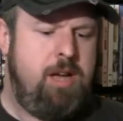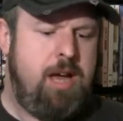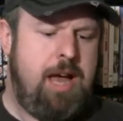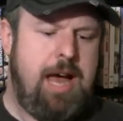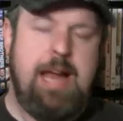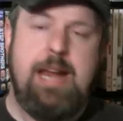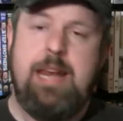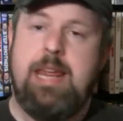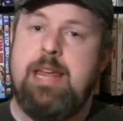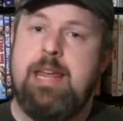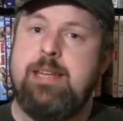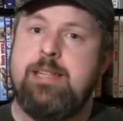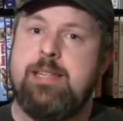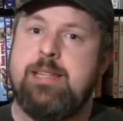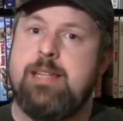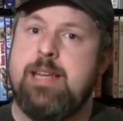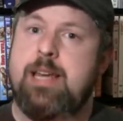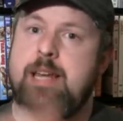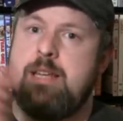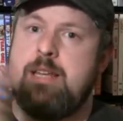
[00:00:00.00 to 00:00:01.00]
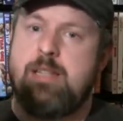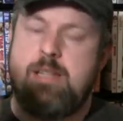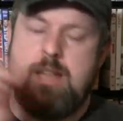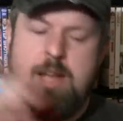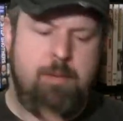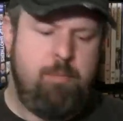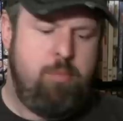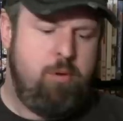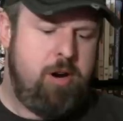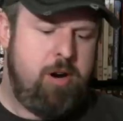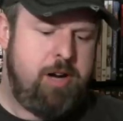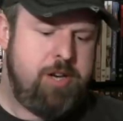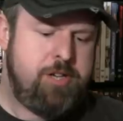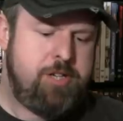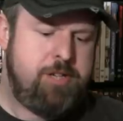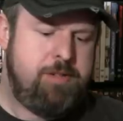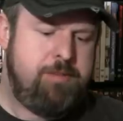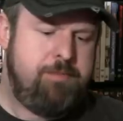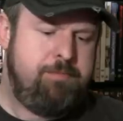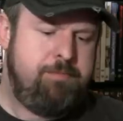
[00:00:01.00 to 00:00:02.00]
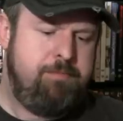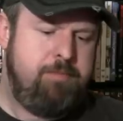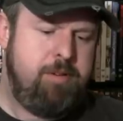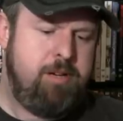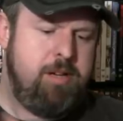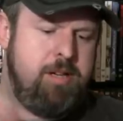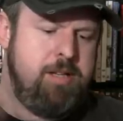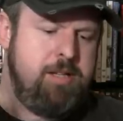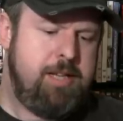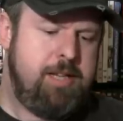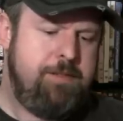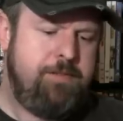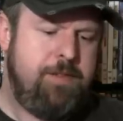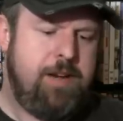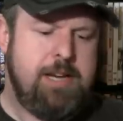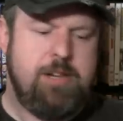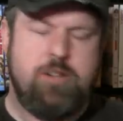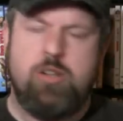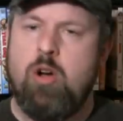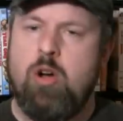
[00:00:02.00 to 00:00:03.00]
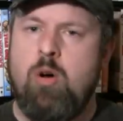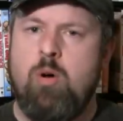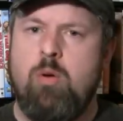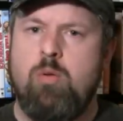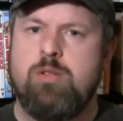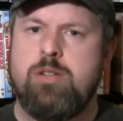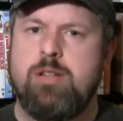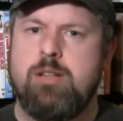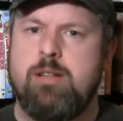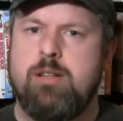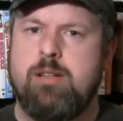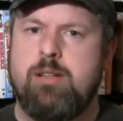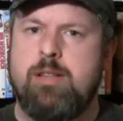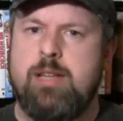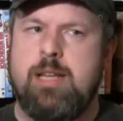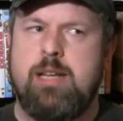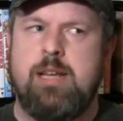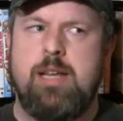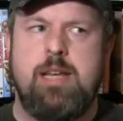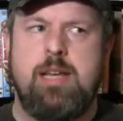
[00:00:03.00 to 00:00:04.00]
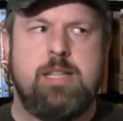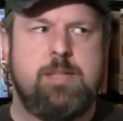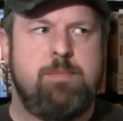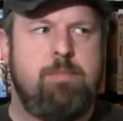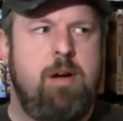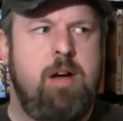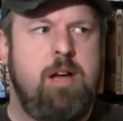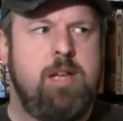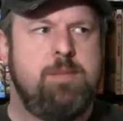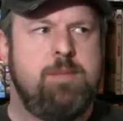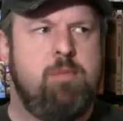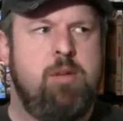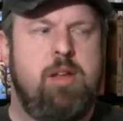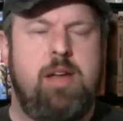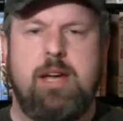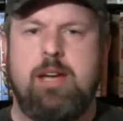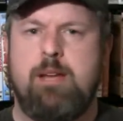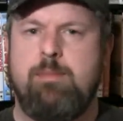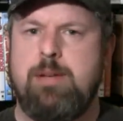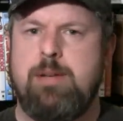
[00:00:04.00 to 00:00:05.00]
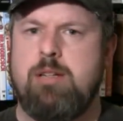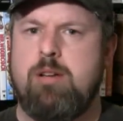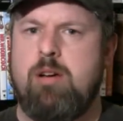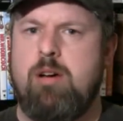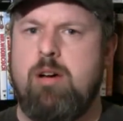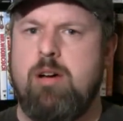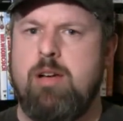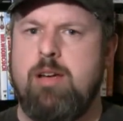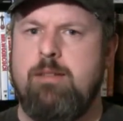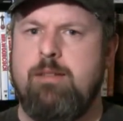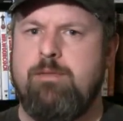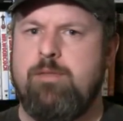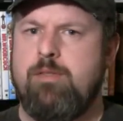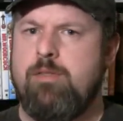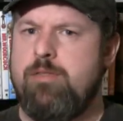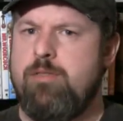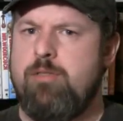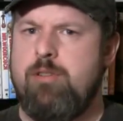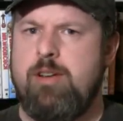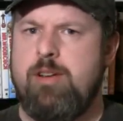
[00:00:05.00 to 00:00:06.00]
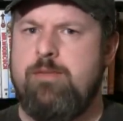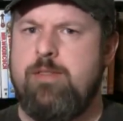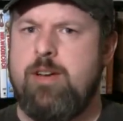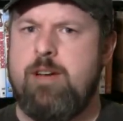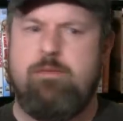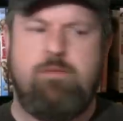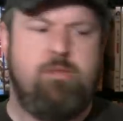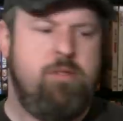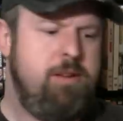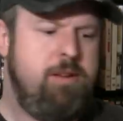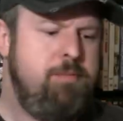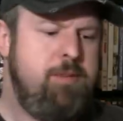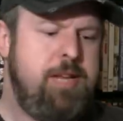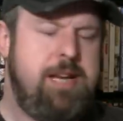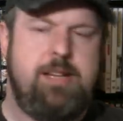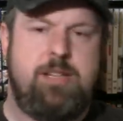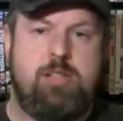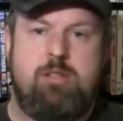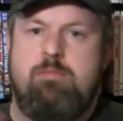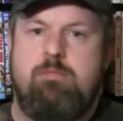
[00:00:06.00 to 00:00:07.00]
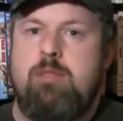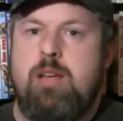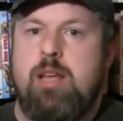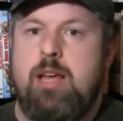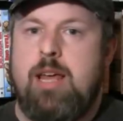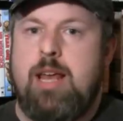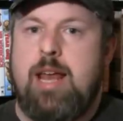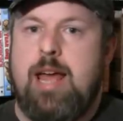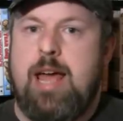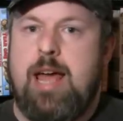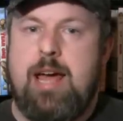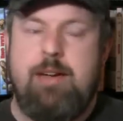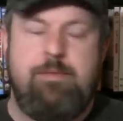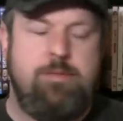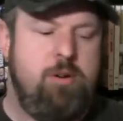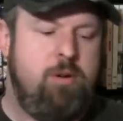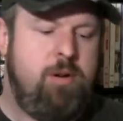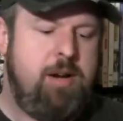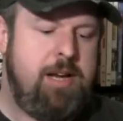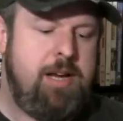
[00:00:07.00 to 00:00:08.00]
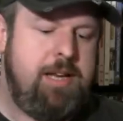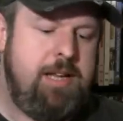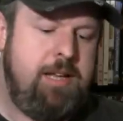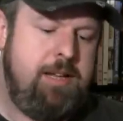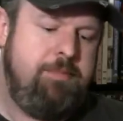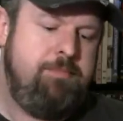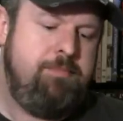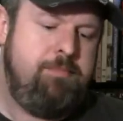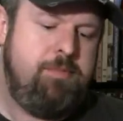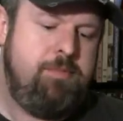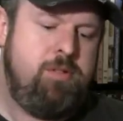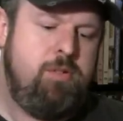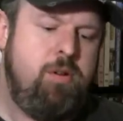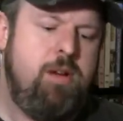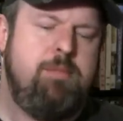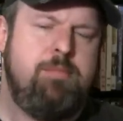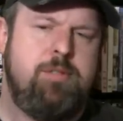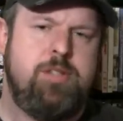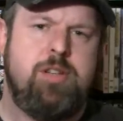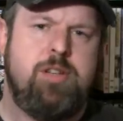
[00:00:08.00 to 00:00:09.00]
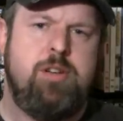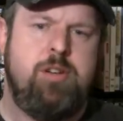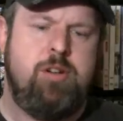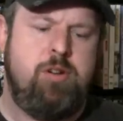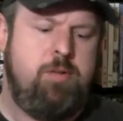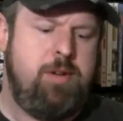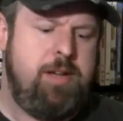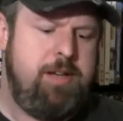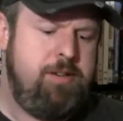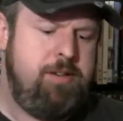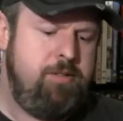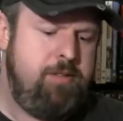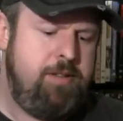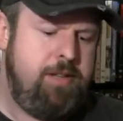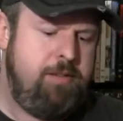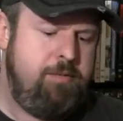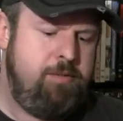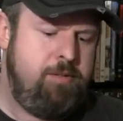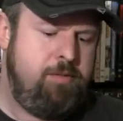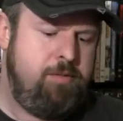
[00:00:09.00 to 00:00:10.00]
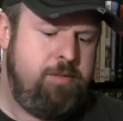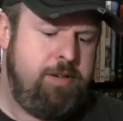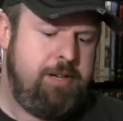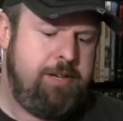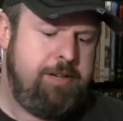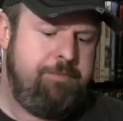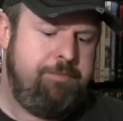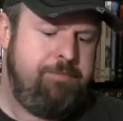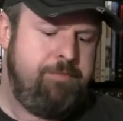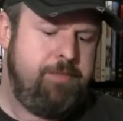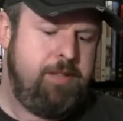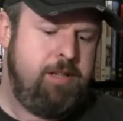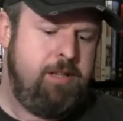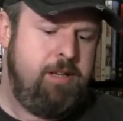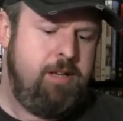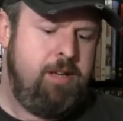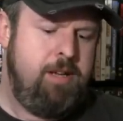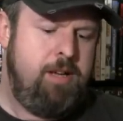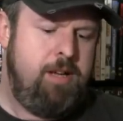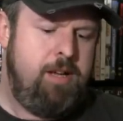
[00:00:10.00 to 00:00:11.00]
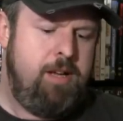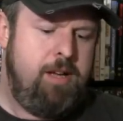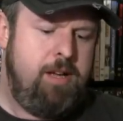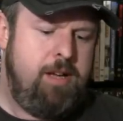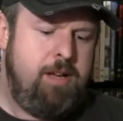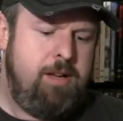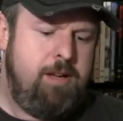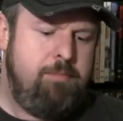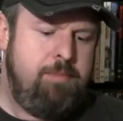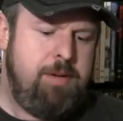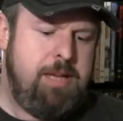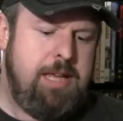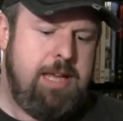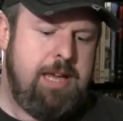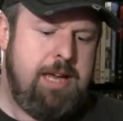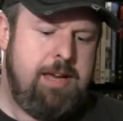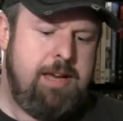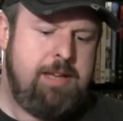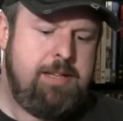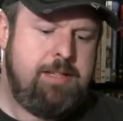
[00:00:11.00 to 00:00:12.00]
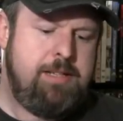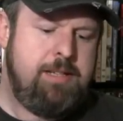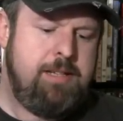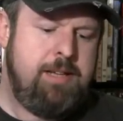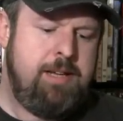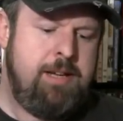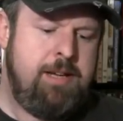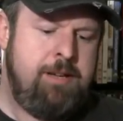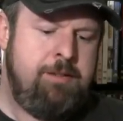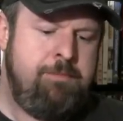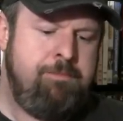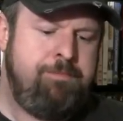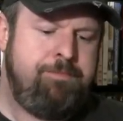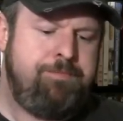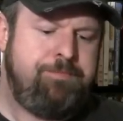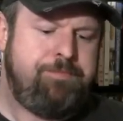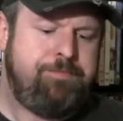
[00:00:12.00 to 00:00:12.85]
I need to set a stopwatch. Because if I don't, then it's possible I could be talking for 35-40 minutes, and I have no idea. So I'm just going to go ahead and do that real quick. But yeah, it's the